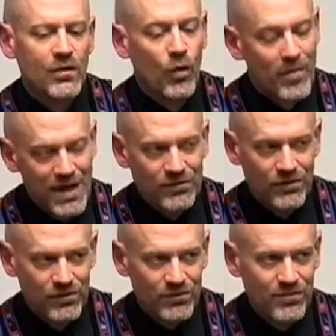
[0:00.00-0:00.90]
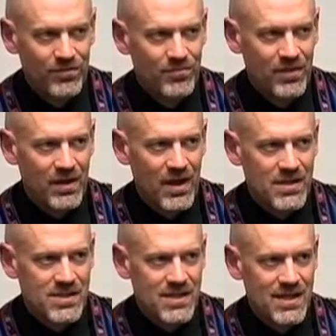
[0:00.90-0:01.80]
were Masons
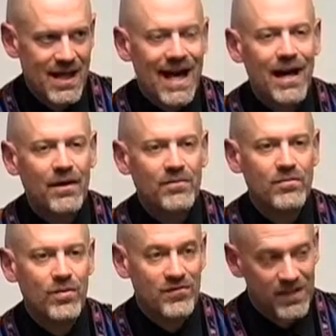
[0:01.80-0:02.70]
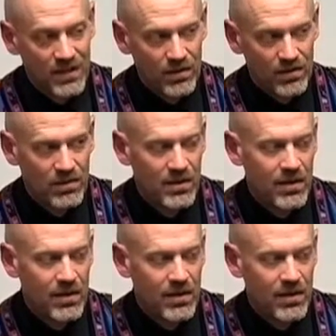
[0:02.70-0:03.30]
because he had revealed